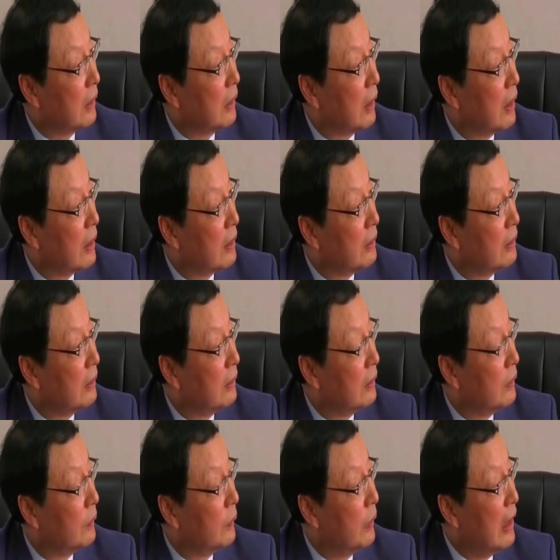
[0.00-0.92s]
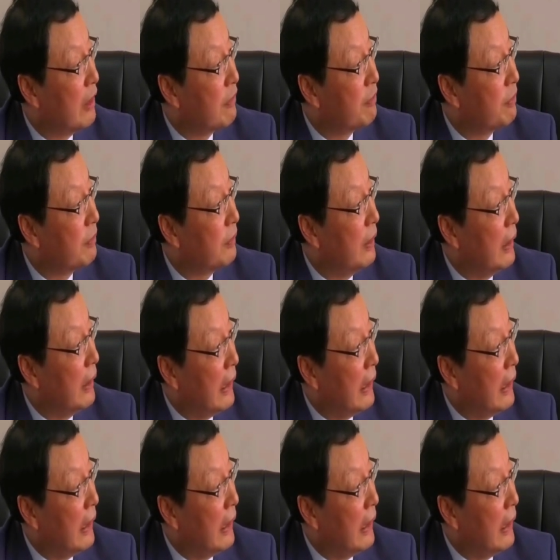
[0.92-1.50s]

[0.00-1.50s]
and we have